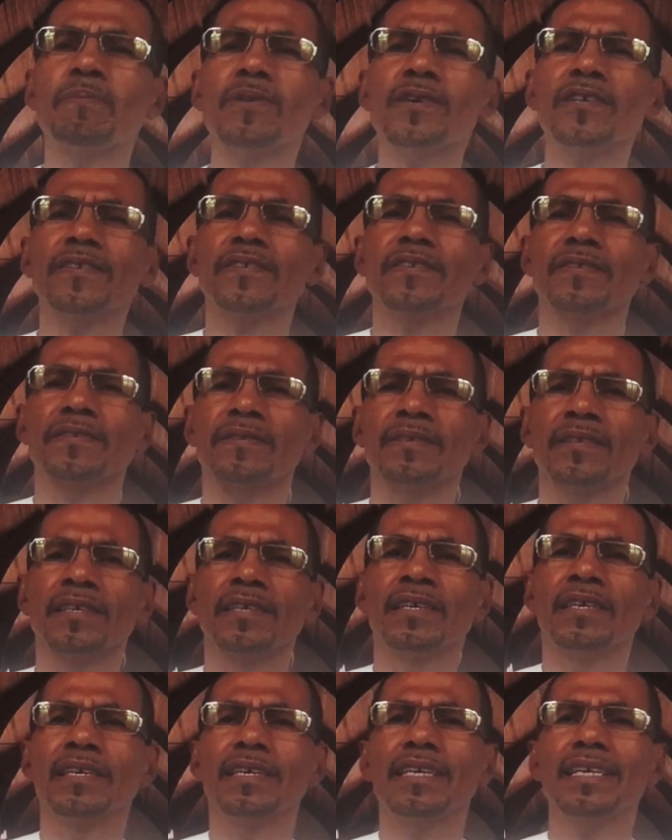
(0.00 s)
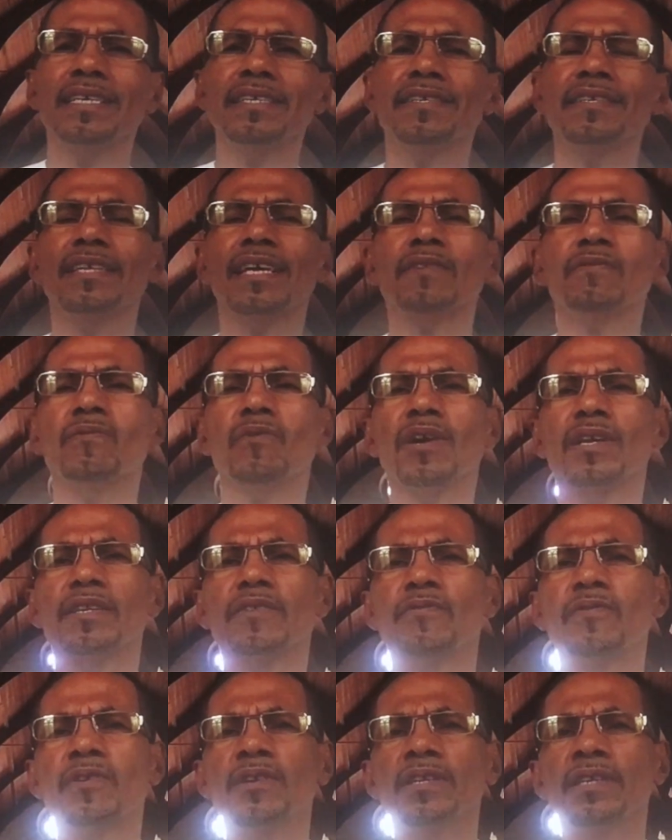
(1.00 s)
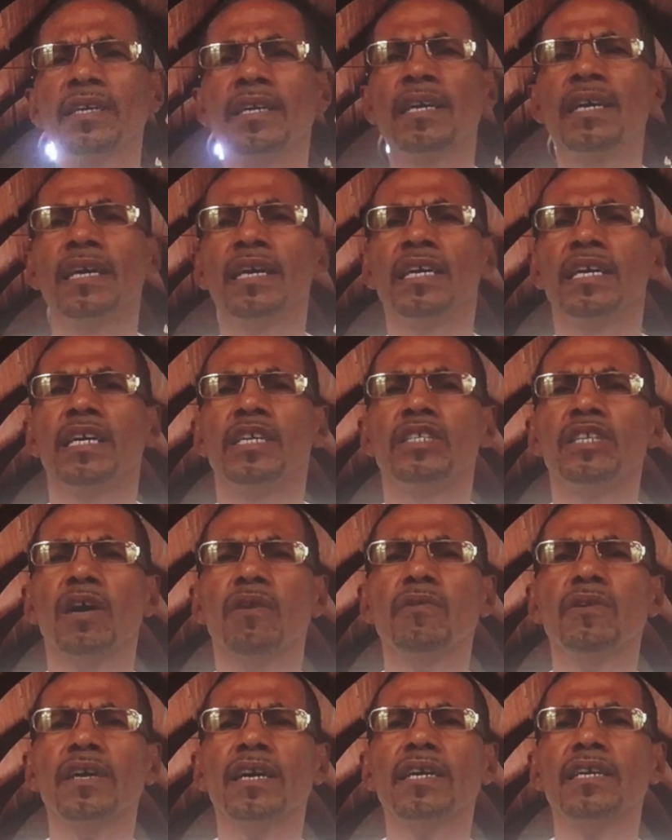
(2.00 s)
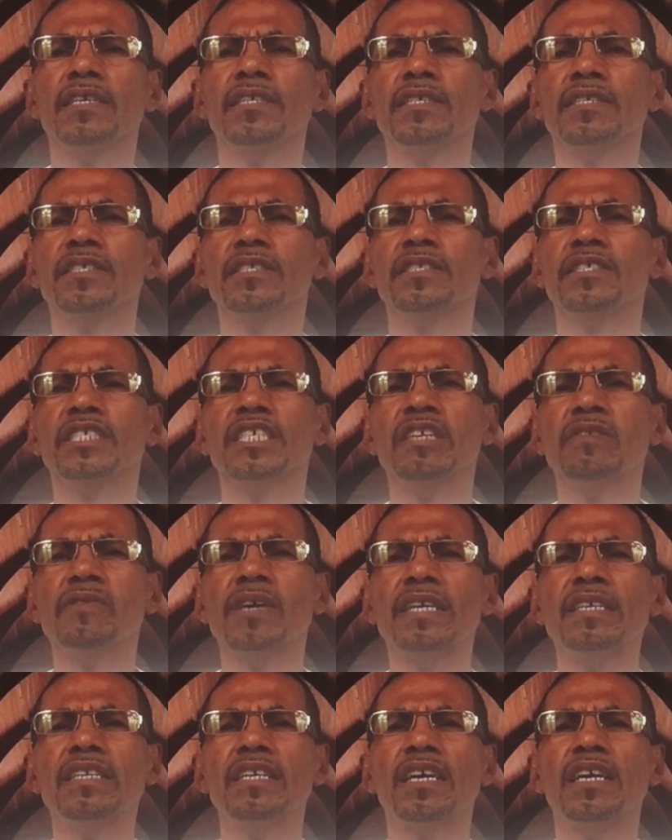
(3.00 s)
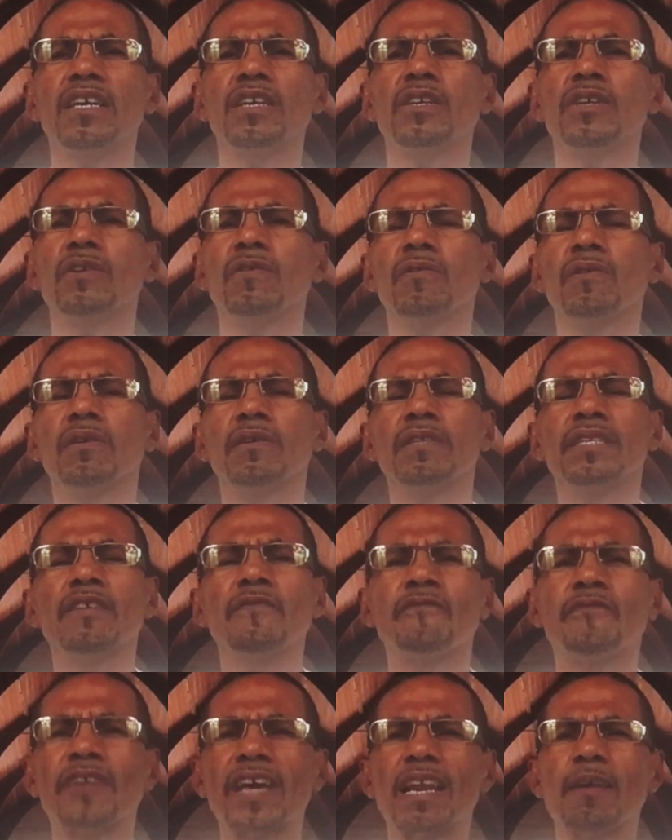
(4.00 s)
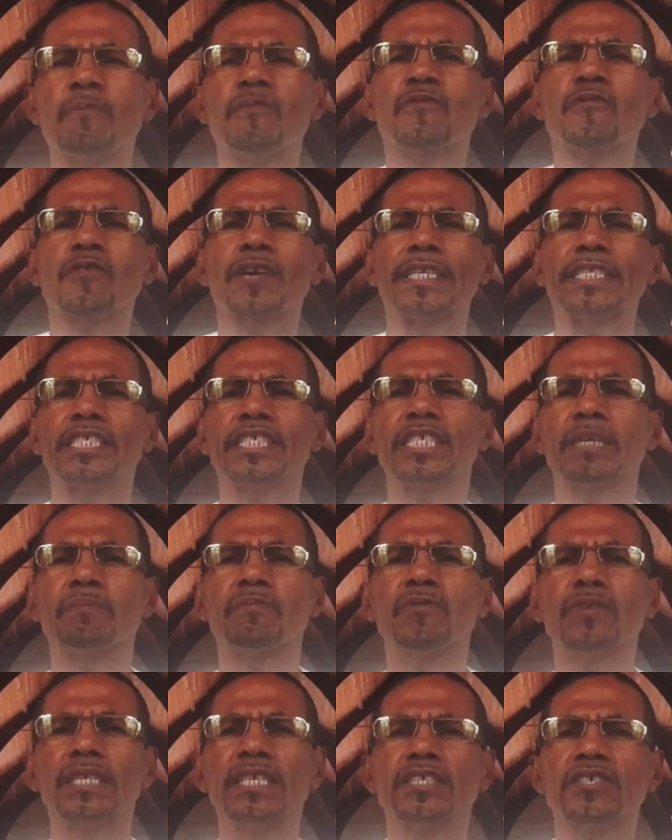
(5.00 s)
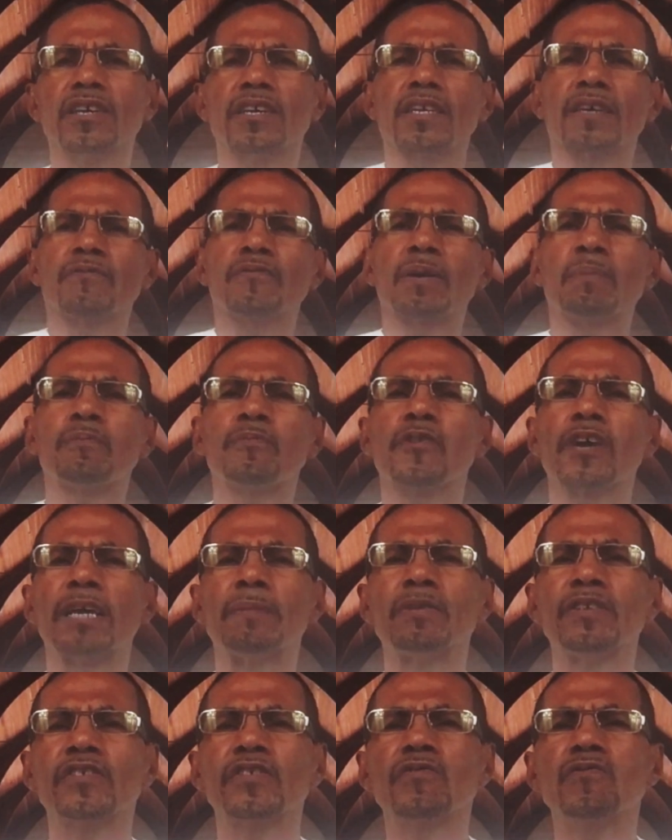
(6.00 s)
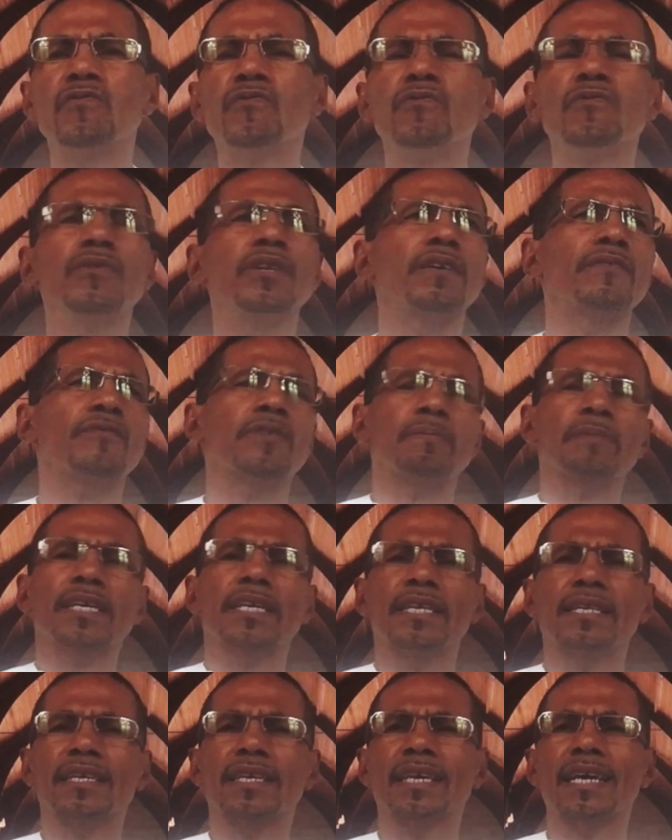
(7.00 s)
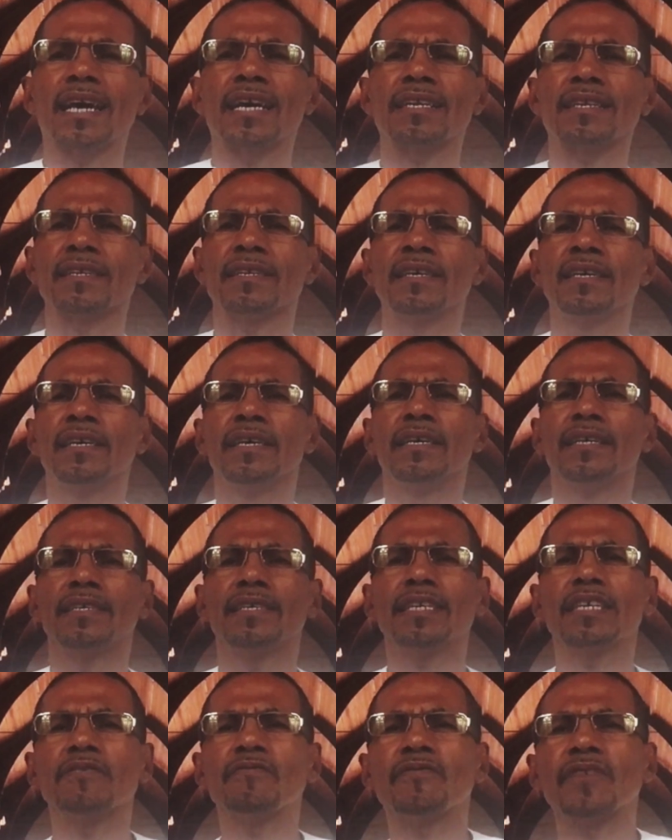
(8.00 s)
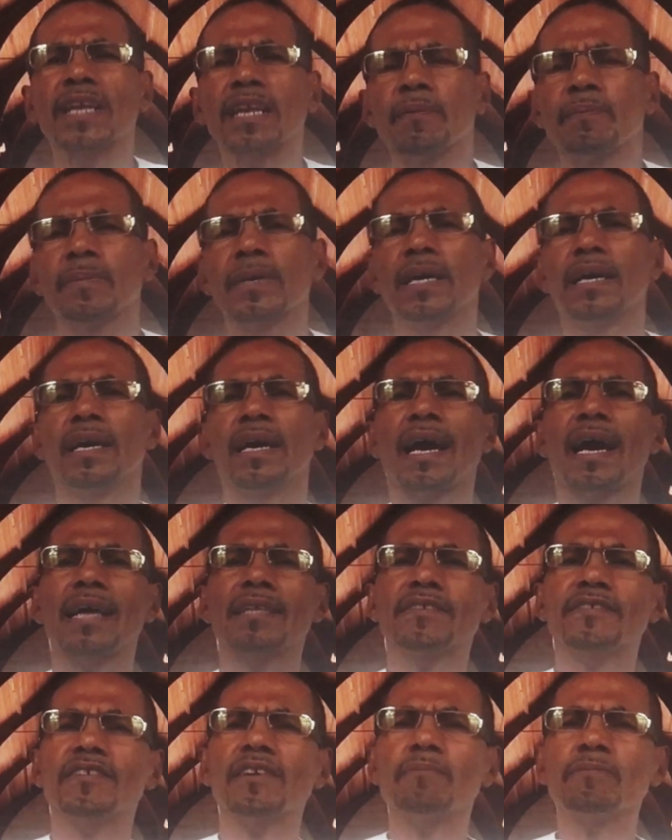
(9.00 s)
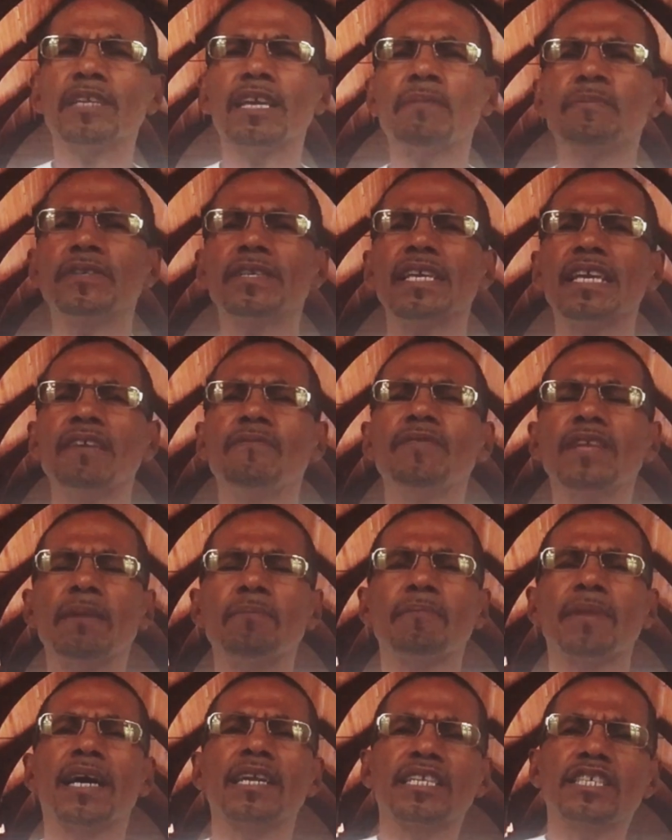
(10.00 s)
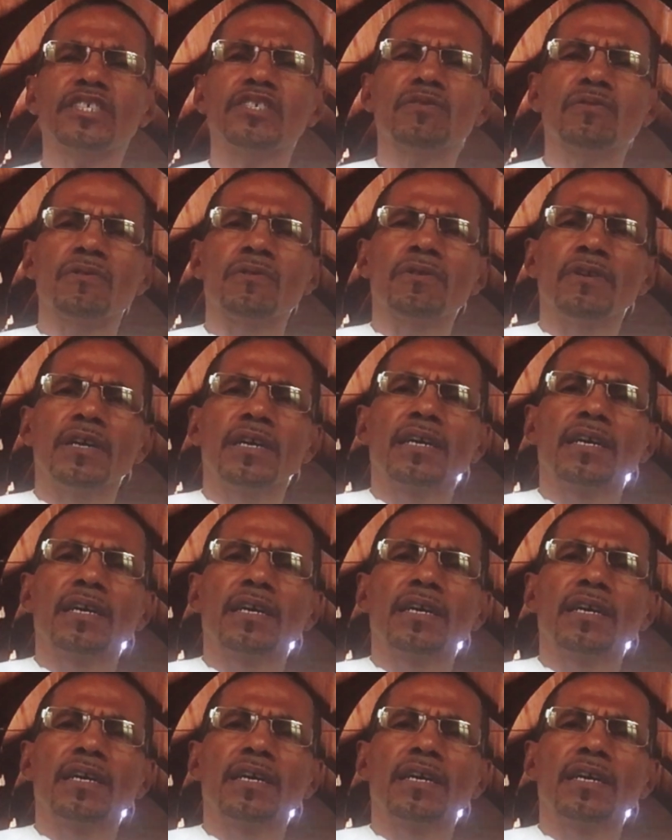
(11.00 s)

person. Isn't that wonderful? Now, children develop friendship with each other from primary school or from kindergarten. They develop. And sometimes if they manage to